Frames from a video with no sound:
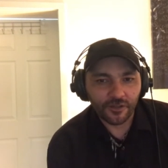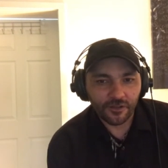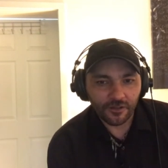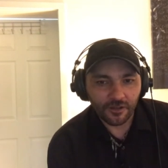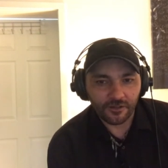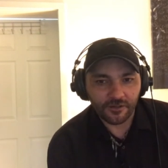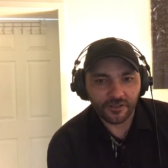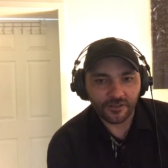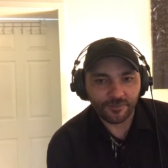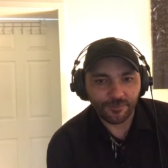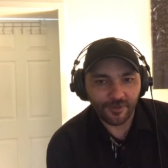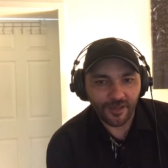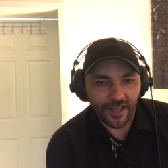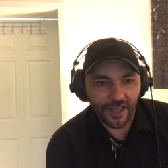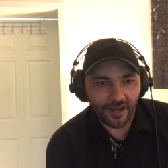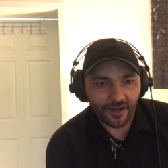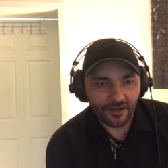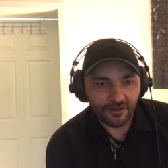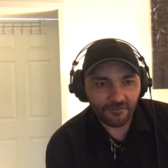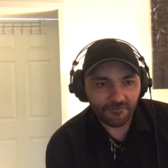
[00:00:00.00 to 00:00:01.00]
on this
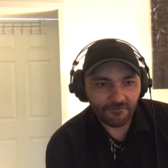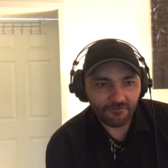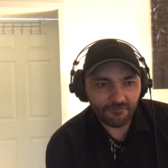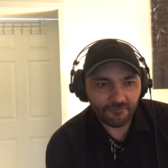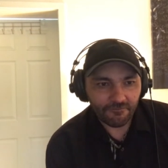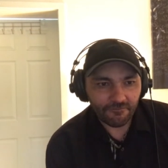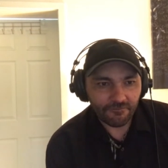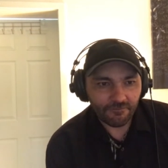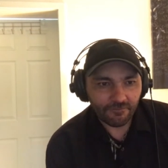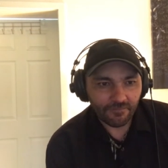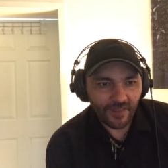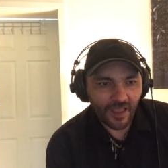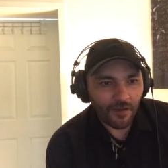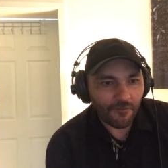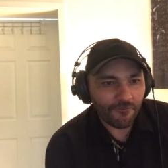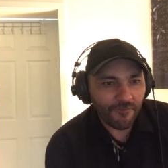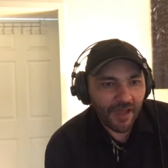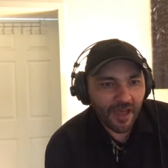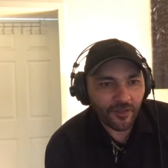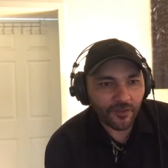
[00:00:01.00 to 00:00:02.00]
planet? How
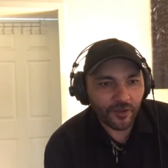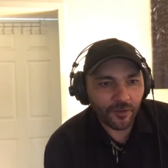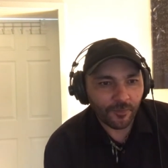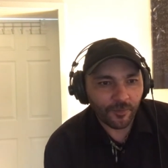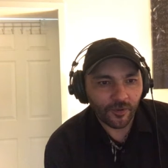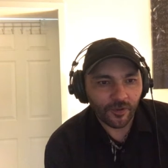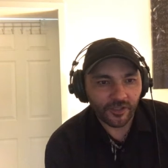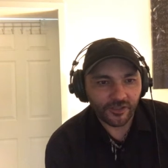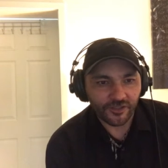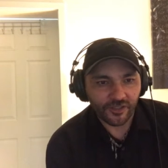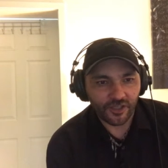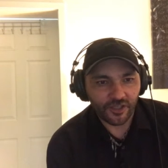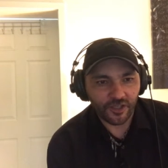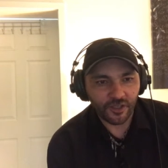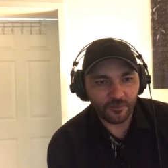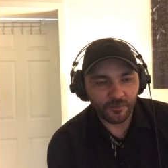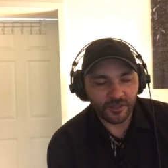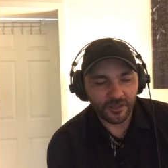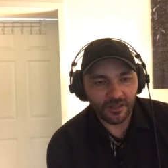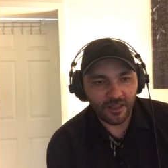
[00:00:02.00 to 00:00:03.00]
valuable is a
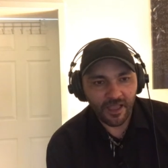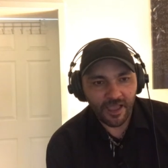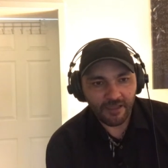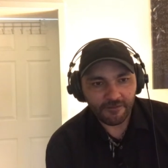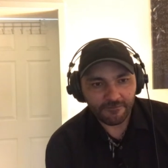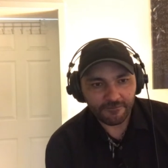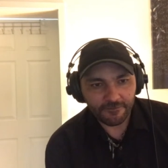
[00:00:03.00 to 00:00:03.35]
human life?